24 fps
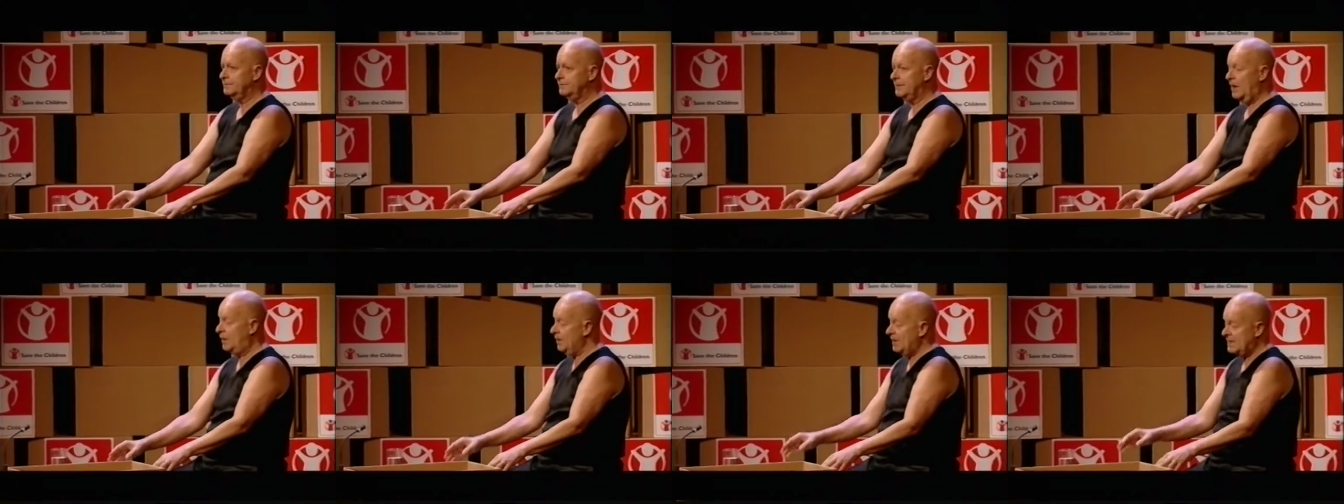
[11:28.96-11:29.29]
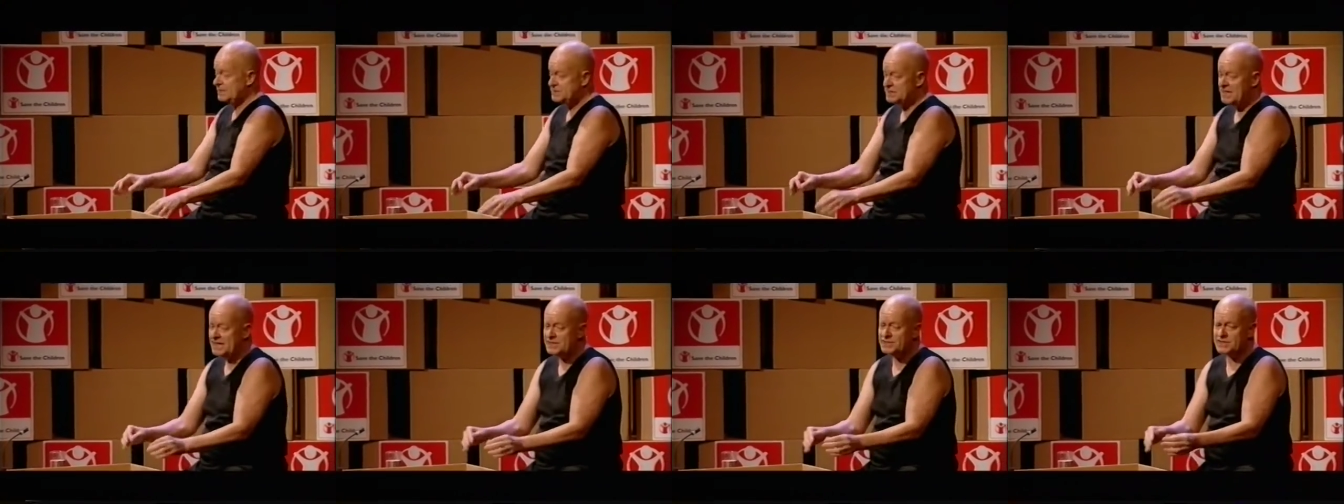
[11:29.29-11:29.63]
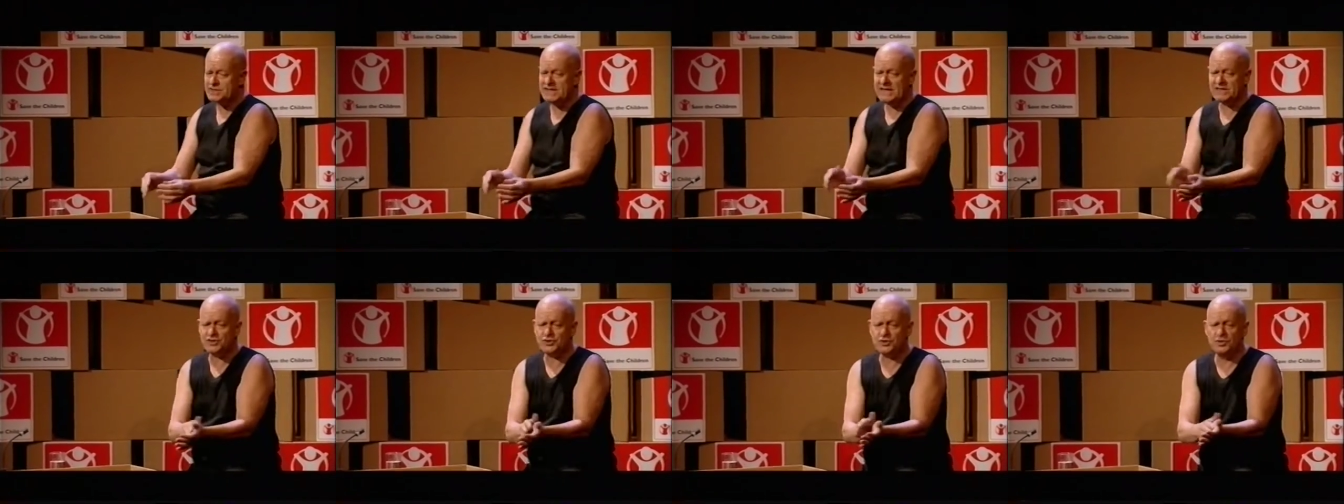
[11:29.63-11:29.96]
Oh yes,
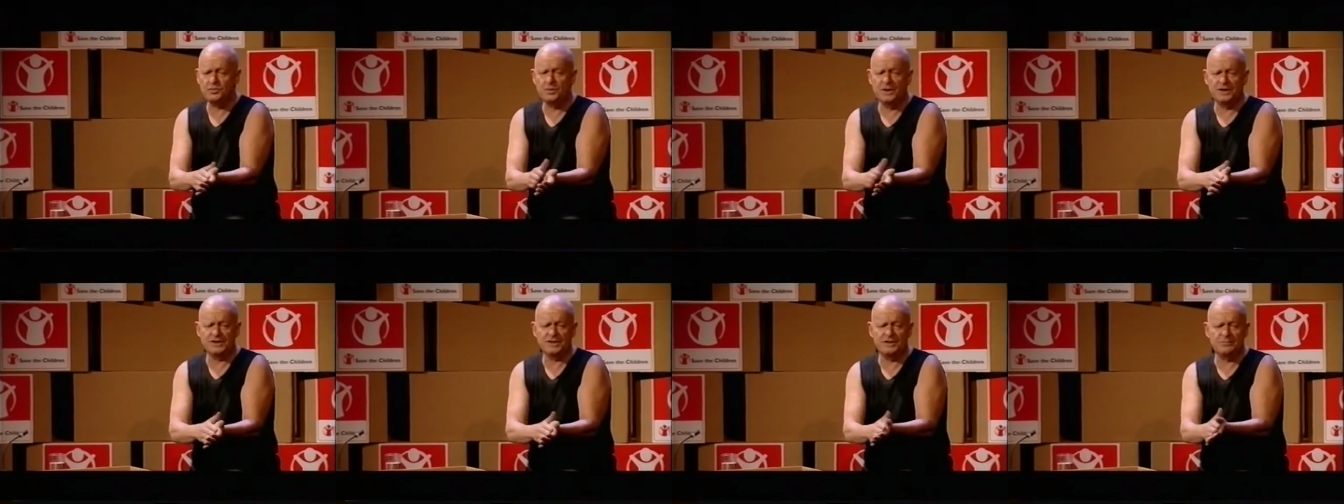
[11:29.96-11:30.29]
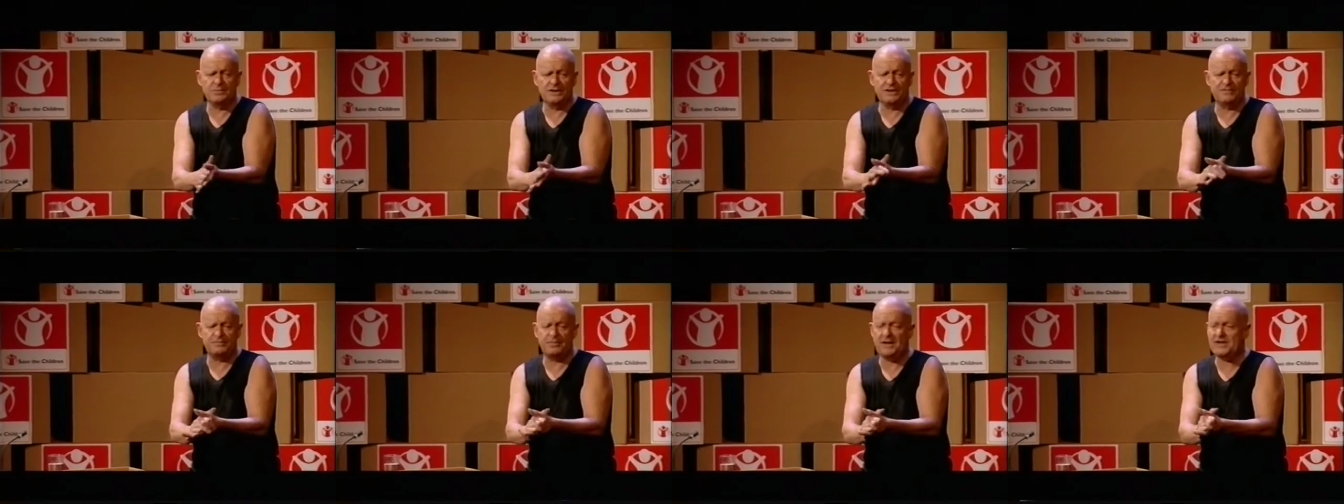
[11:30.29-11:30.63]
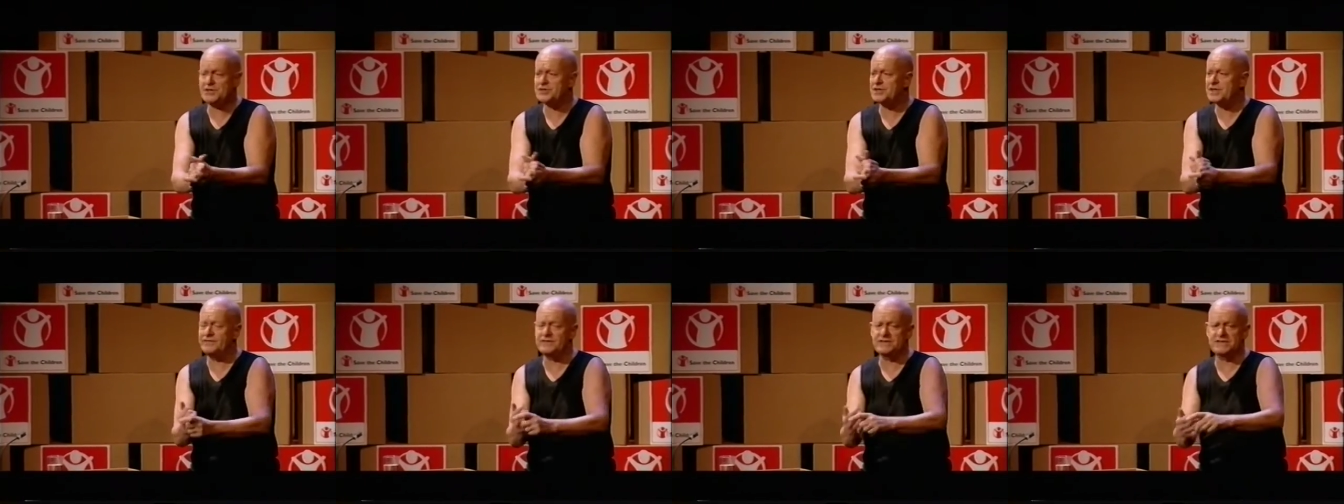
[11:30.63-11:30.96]
let's do World in Brief, page
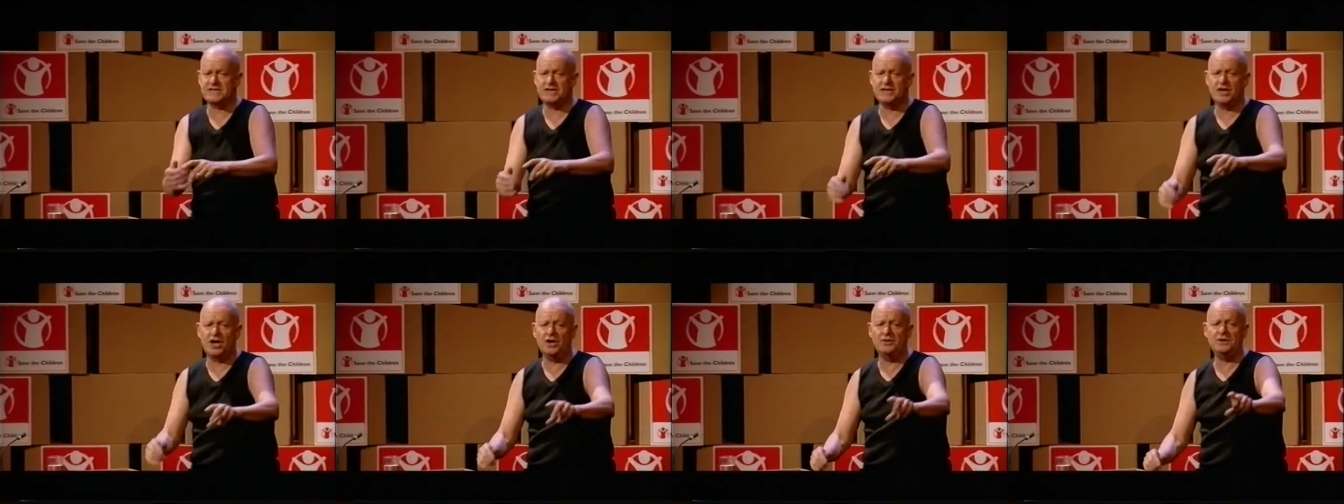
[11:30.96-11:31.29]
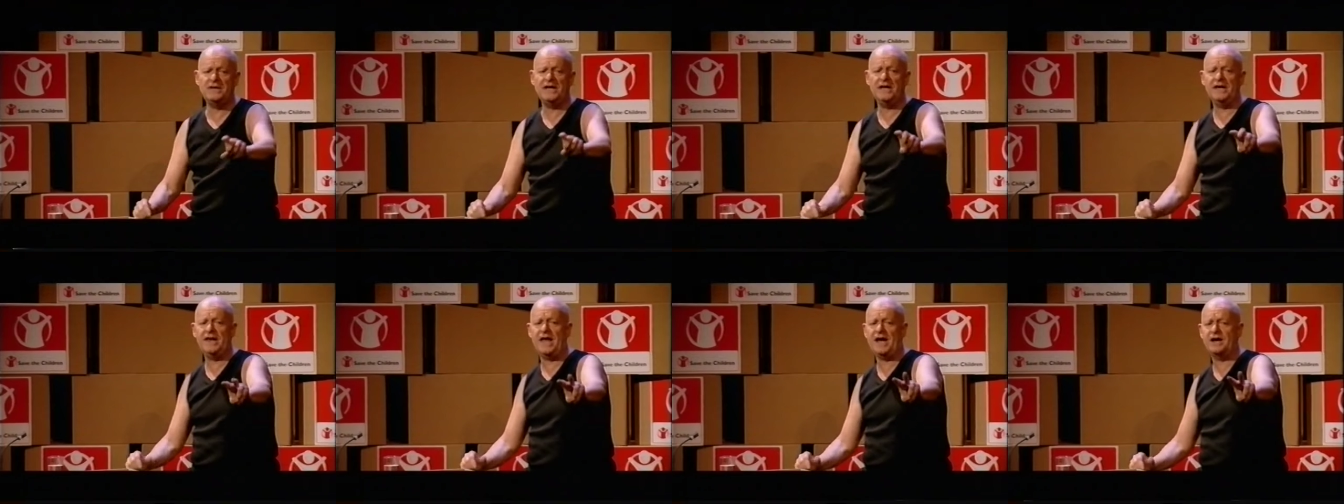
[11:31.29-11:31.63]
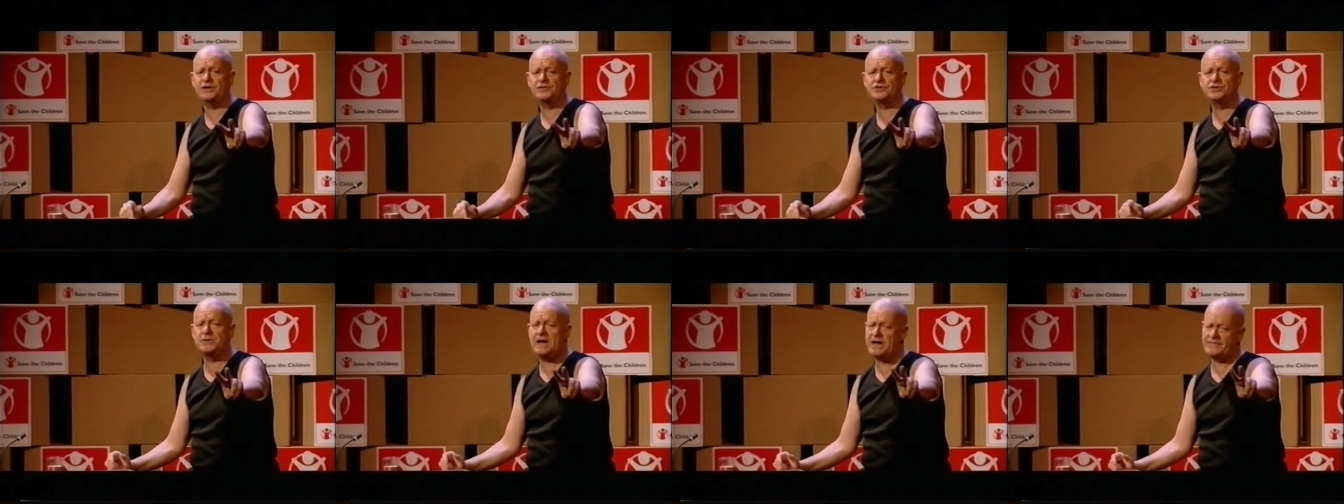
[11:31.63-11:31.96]
17. Only
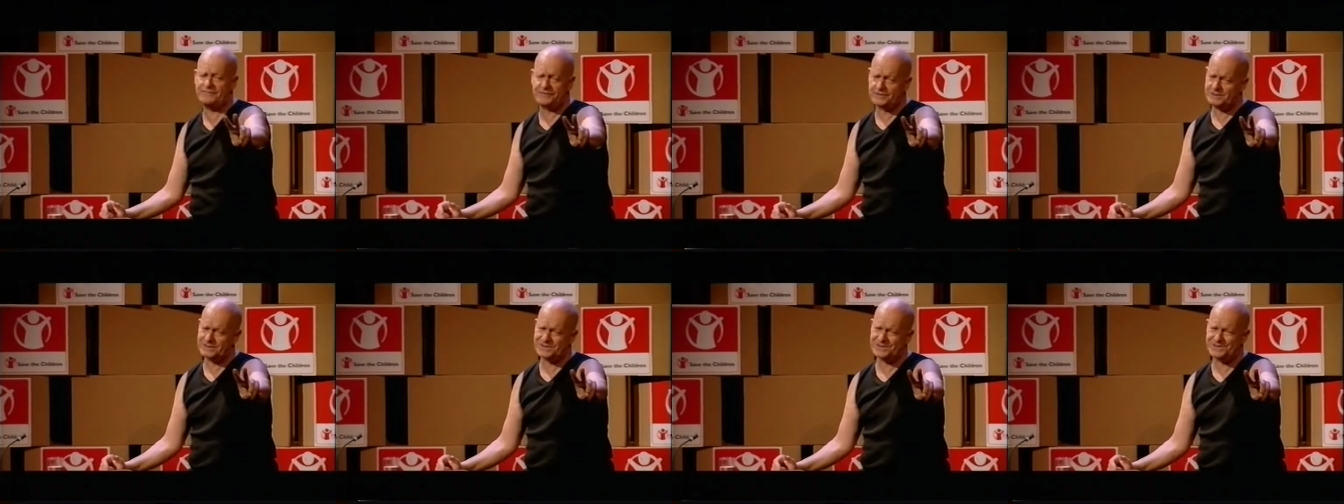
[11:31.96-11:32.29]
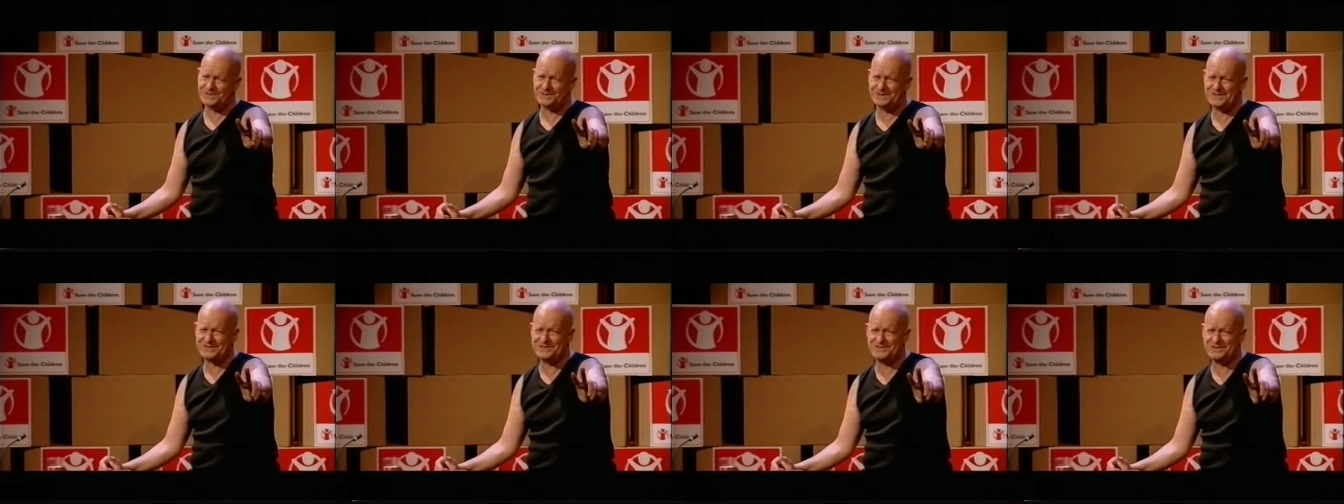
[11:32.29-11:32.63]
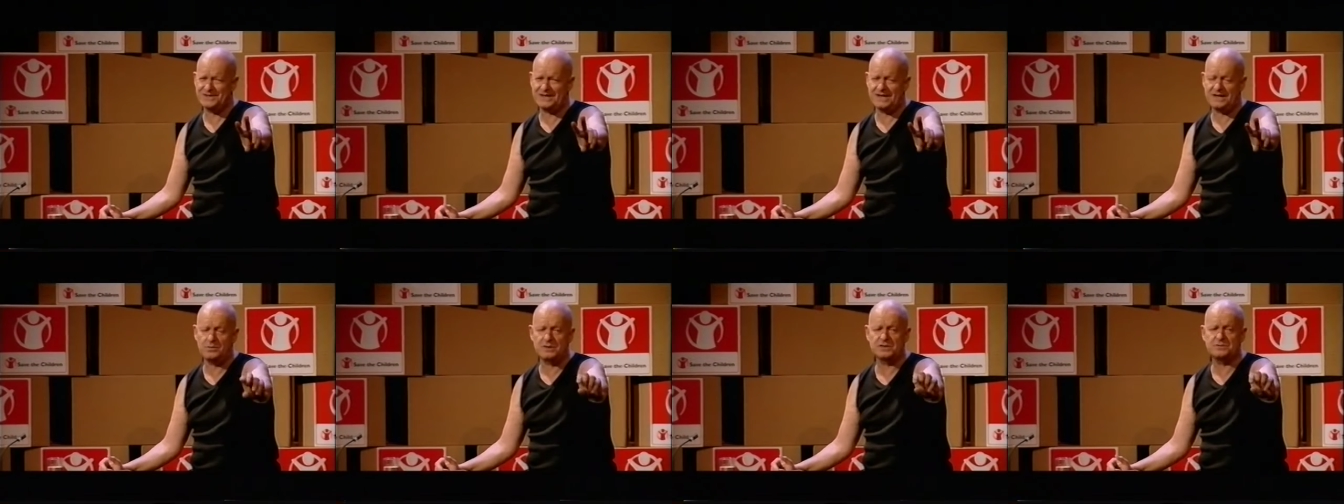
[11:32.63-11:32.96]
allow 2 African stories
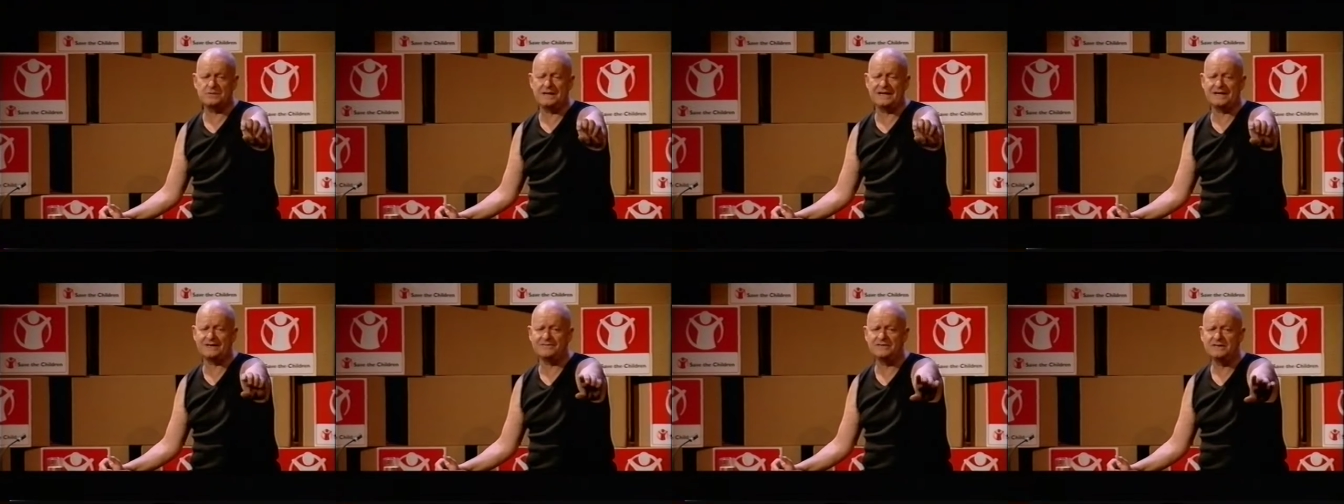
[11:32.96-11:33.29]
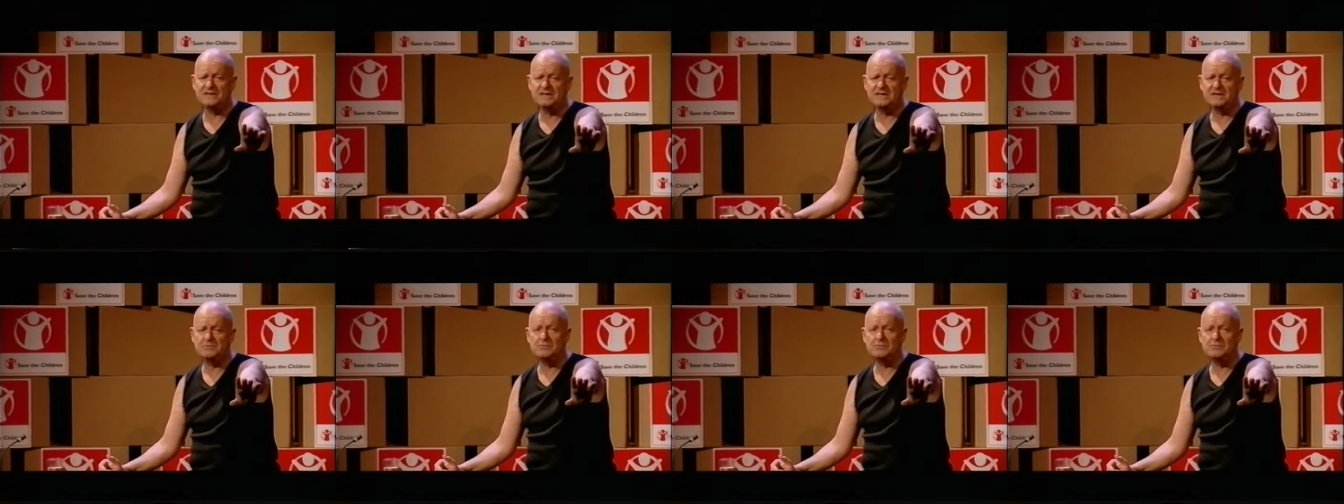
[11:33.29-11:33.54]
today. What do we have?